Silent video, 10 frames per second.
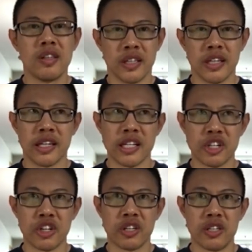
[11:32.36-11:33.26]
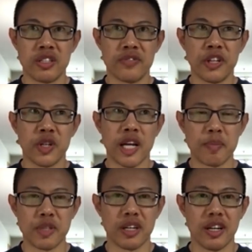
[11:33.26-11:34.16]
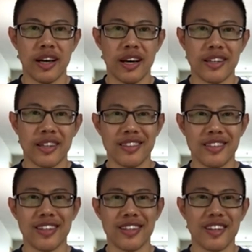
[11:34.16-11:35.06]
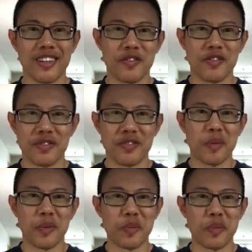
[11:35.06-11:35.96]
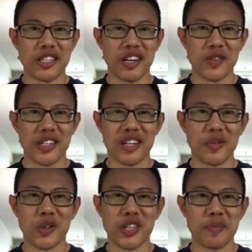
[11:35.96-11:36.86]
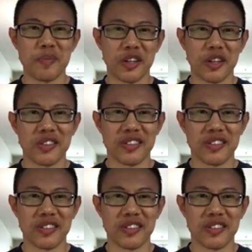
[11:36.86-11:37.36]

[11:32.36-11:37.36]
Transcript: Yeah, that's good. These phenotypes align from human cells and the rodent model.